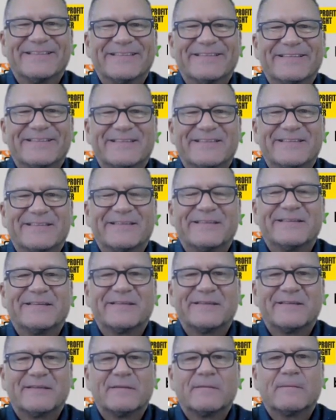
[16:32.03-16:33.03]

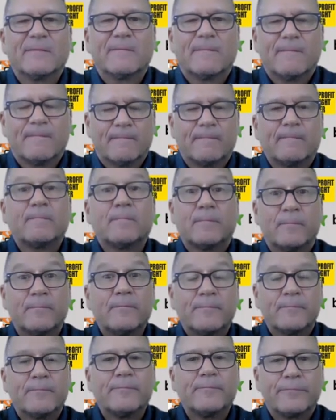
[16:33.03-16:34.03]

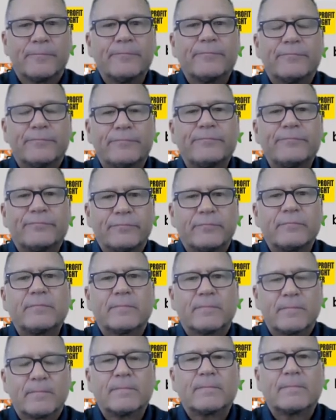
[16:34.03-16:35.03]

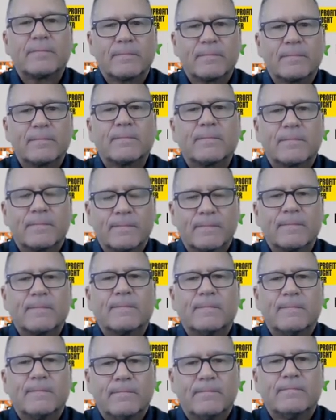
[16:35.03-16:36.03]

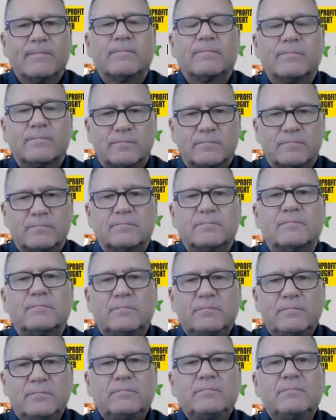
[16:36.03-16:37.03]

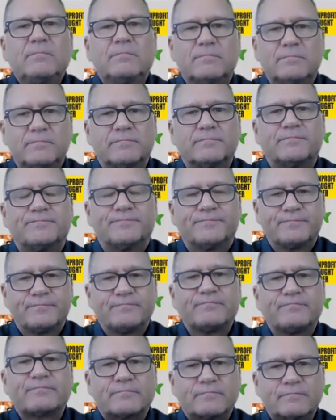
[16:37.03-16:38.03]

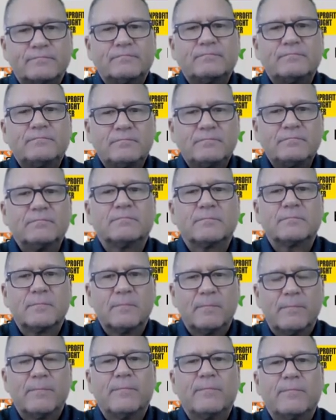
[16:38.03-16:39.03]

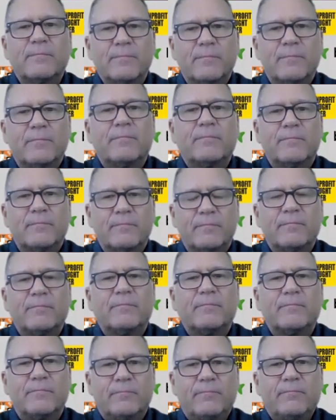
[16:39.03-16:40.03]
(not speaking)